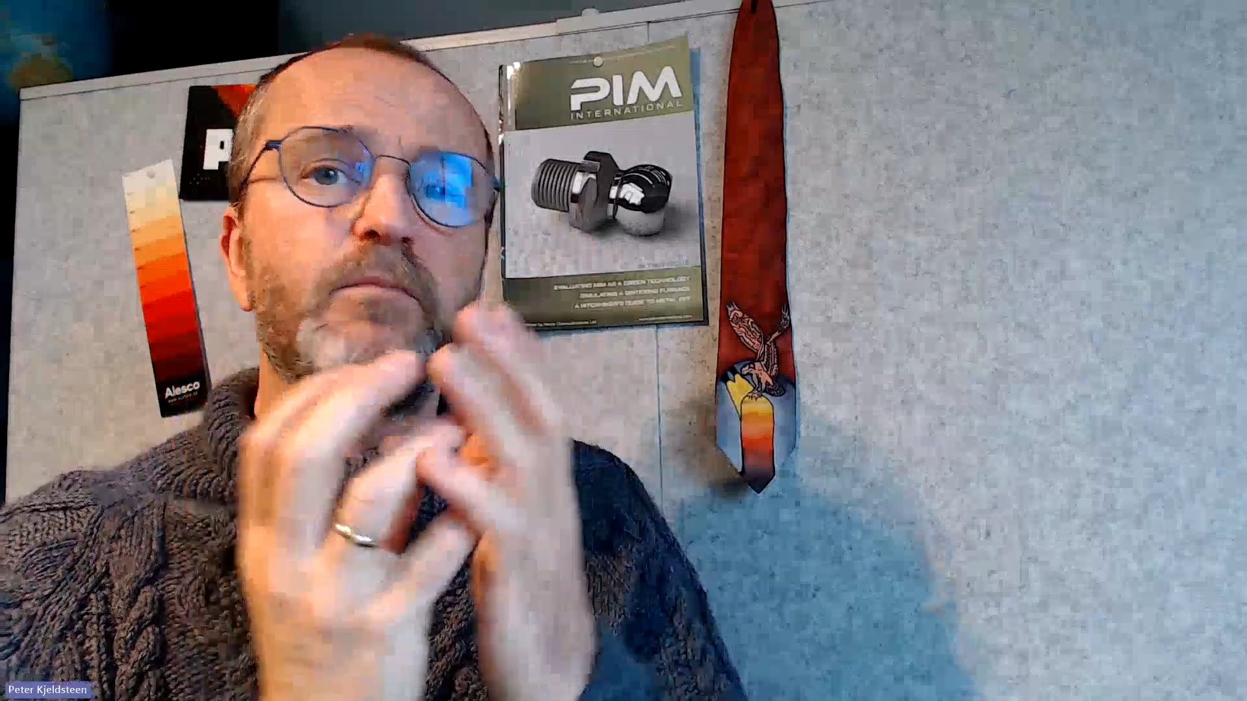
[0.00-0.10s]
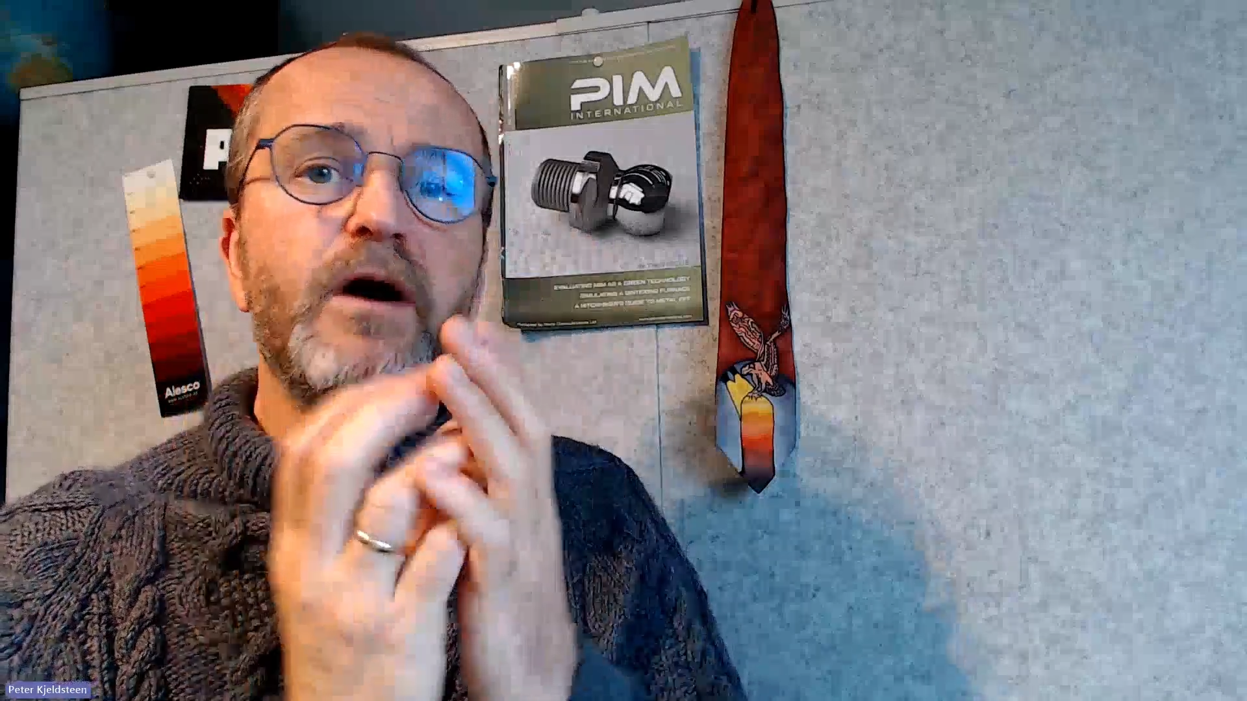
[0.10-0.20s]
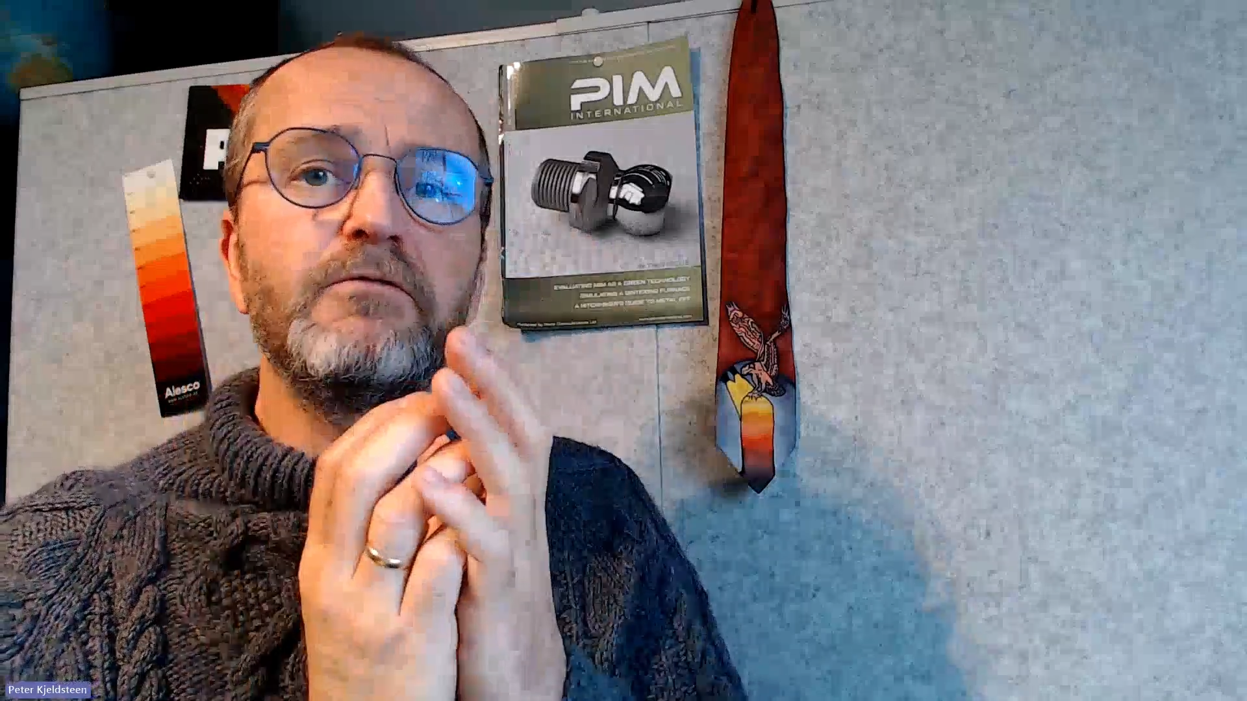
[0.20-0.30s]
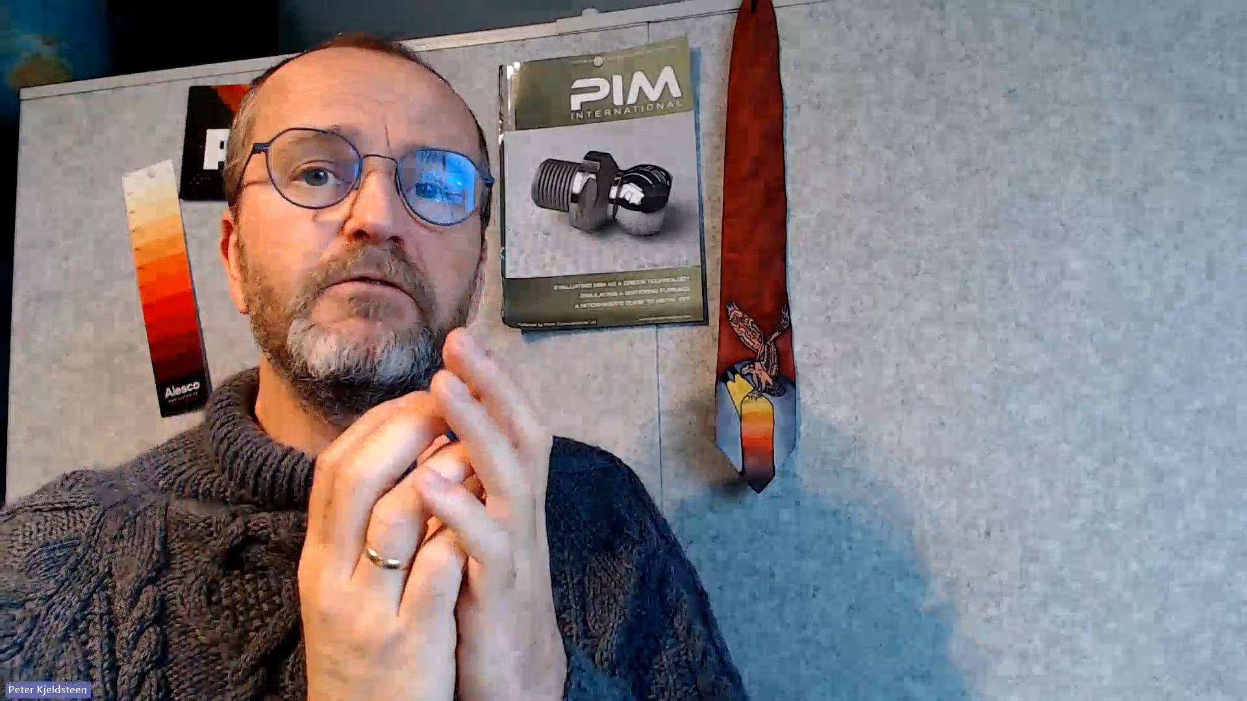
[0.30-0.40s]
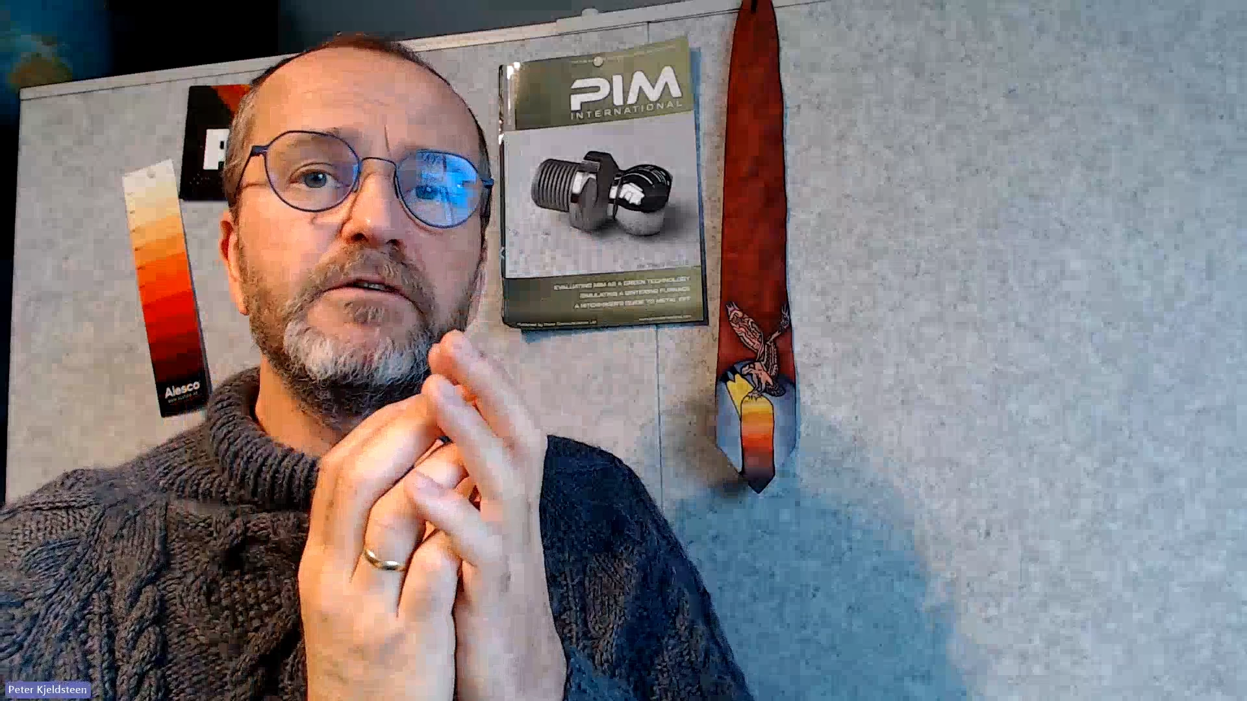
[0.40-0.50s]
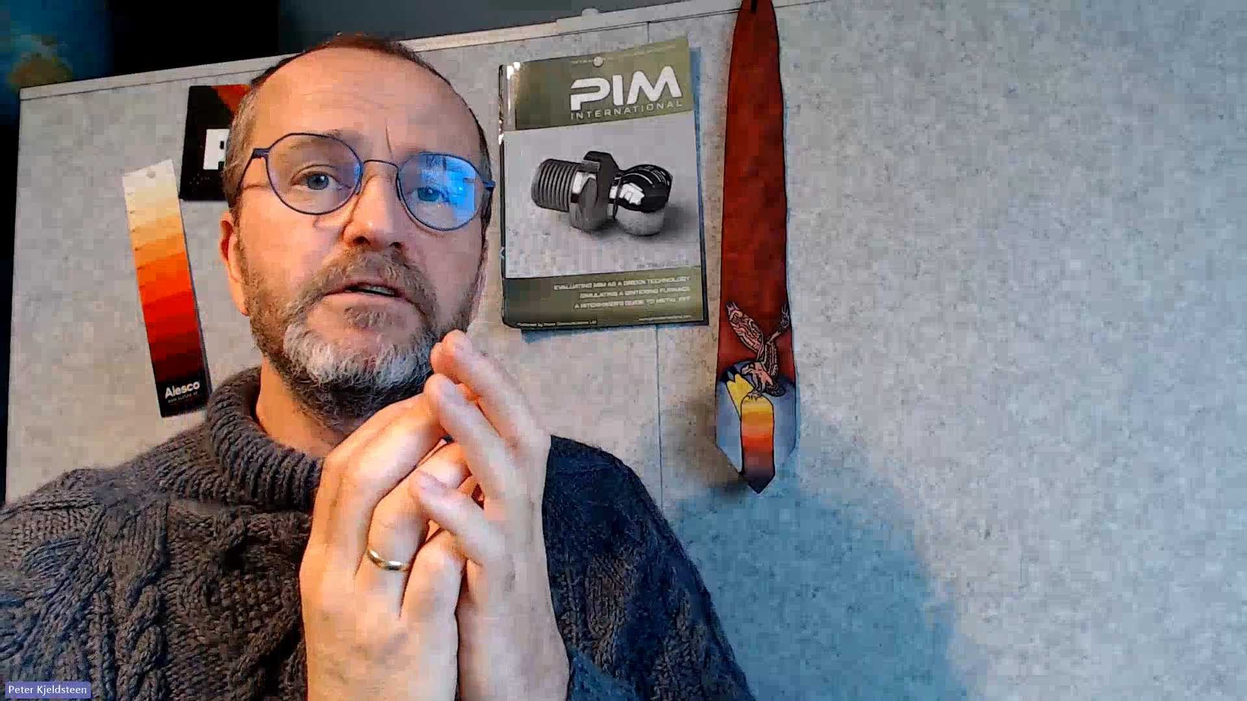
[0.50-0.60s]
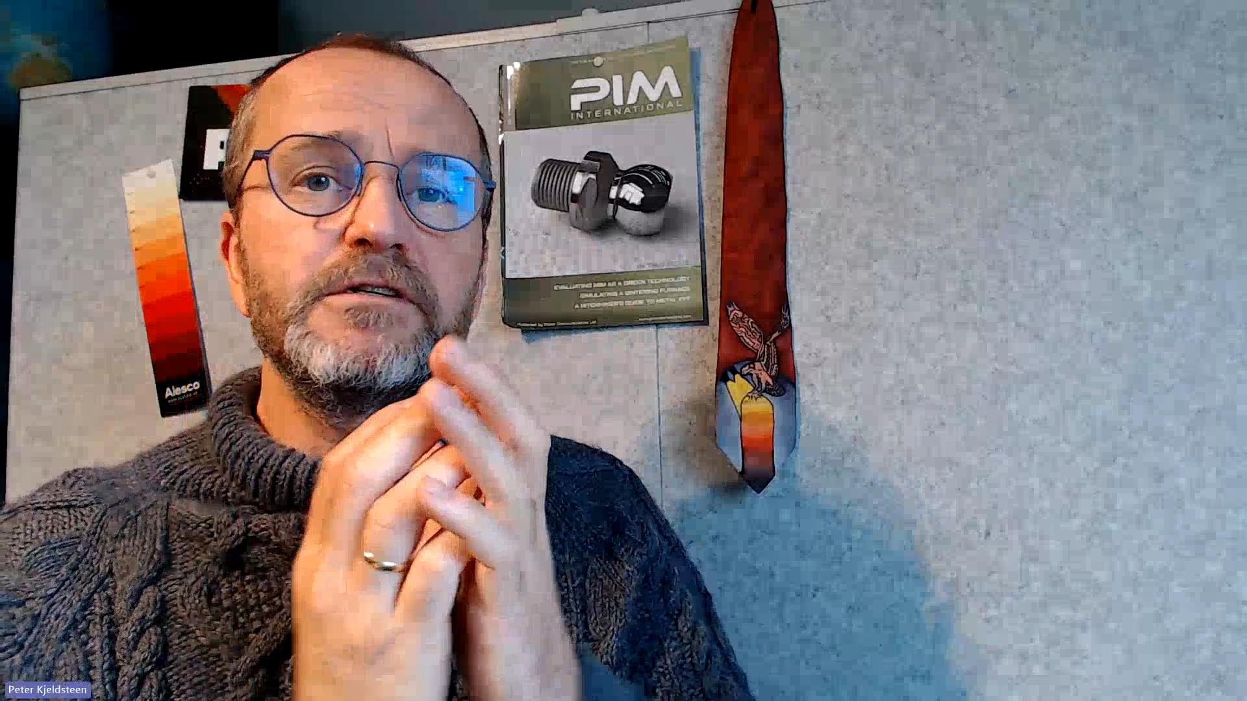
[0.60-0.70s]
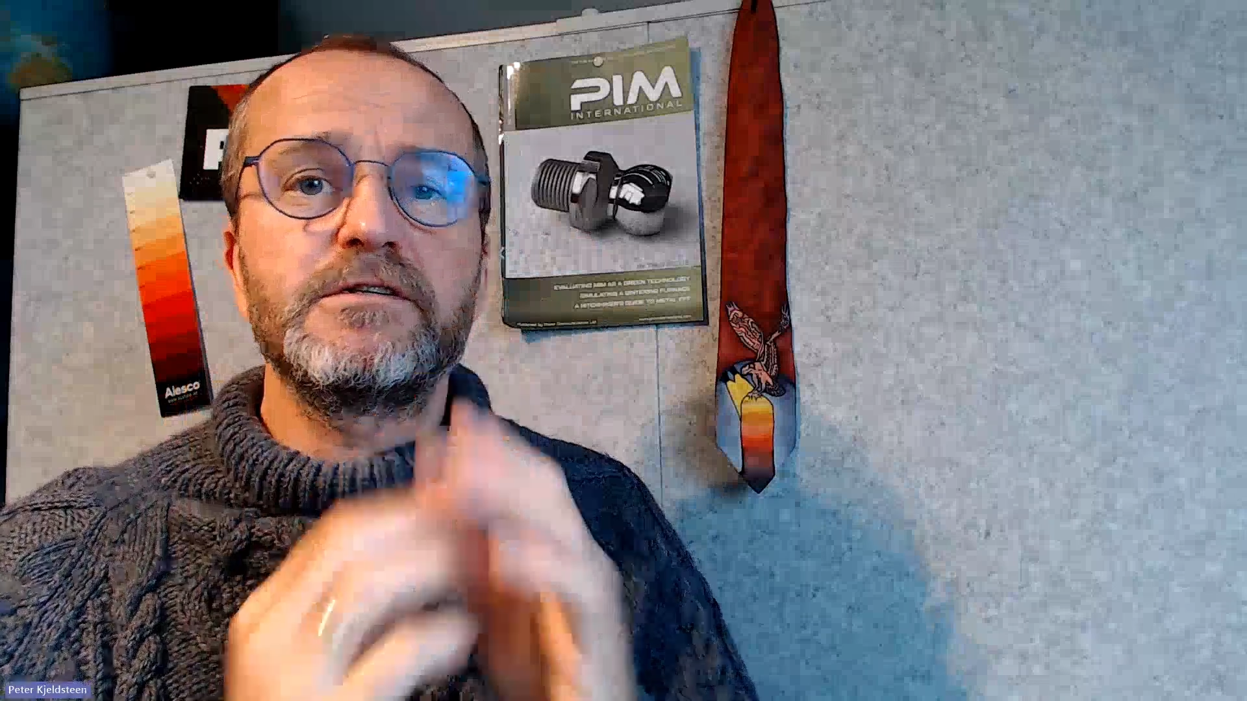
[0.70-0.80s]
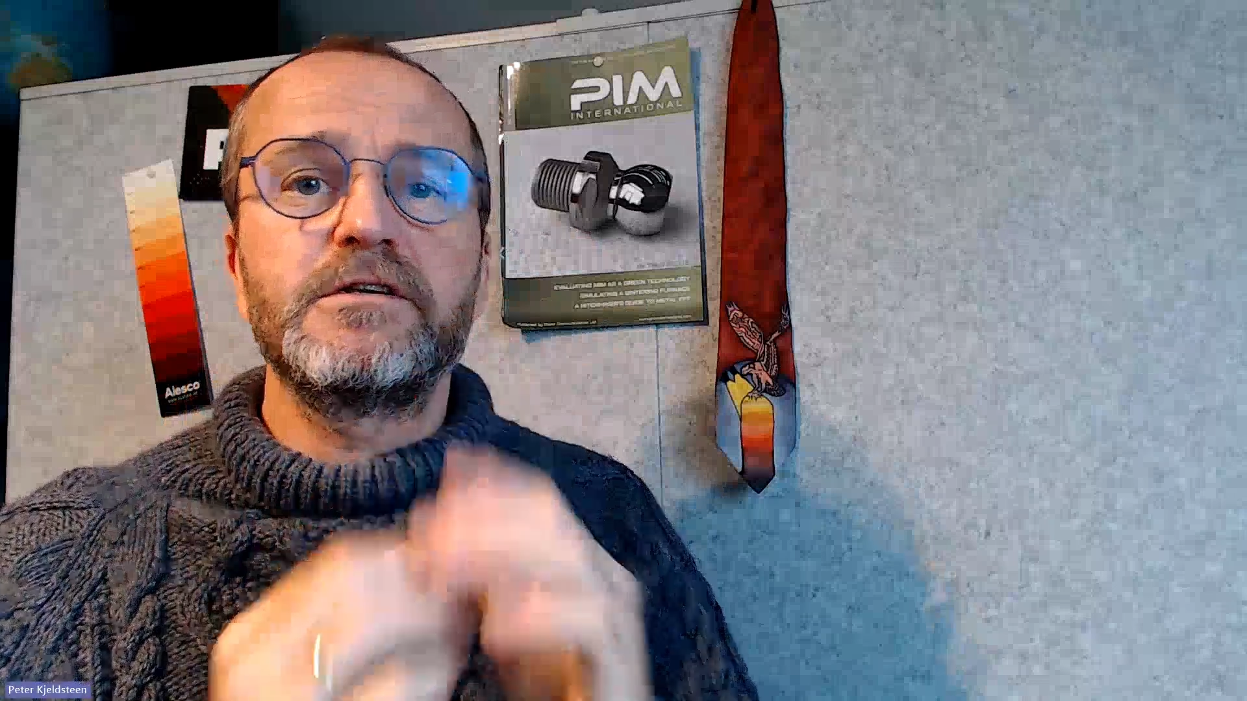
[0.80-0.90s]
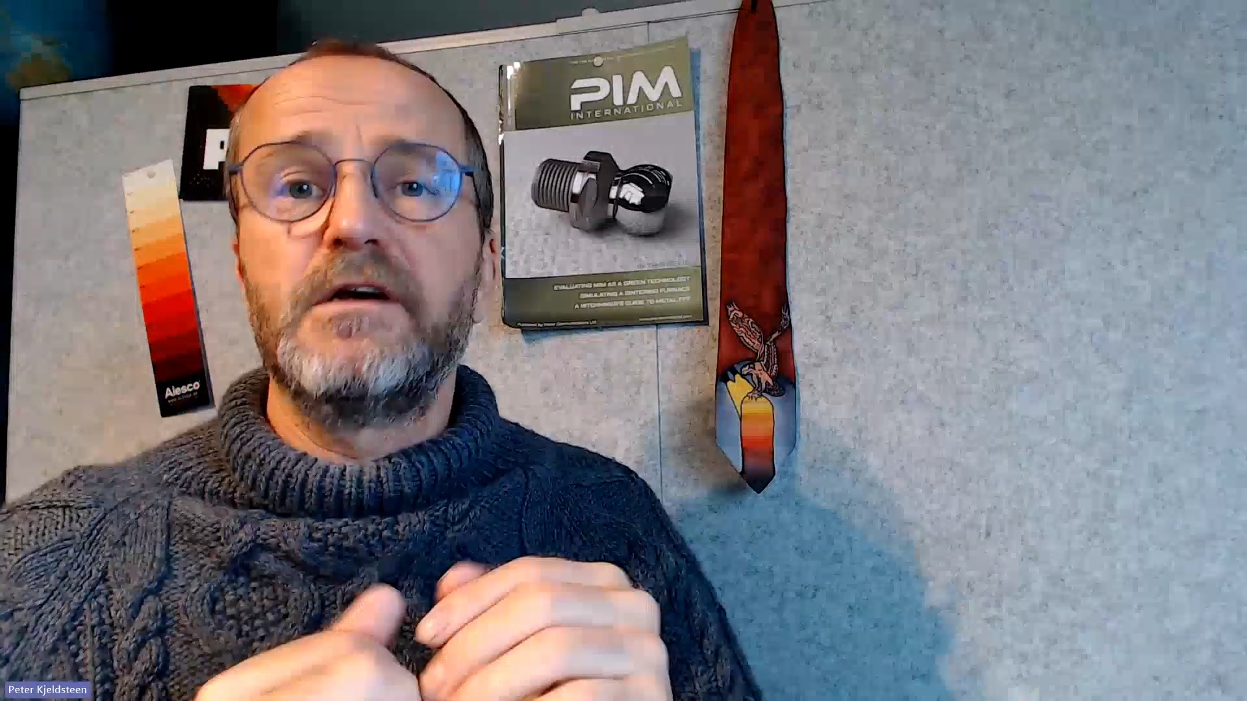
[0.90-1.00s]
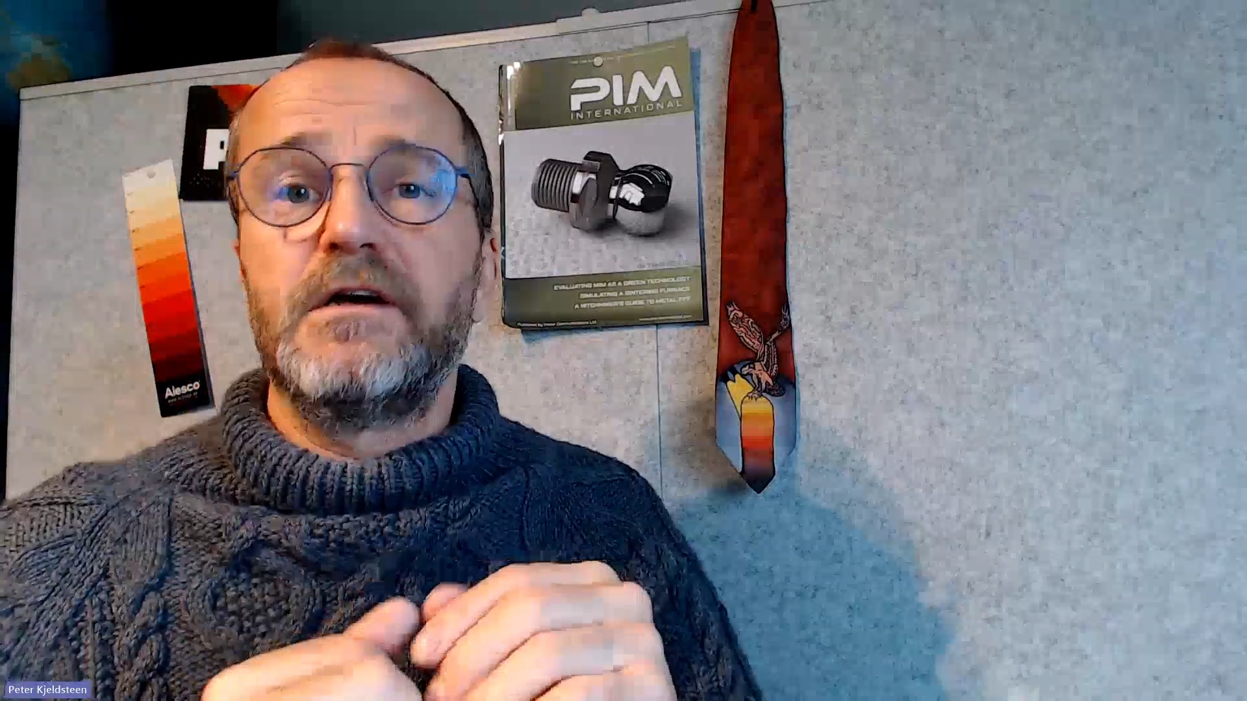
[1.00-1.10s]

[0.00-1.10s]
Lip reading: boundaries,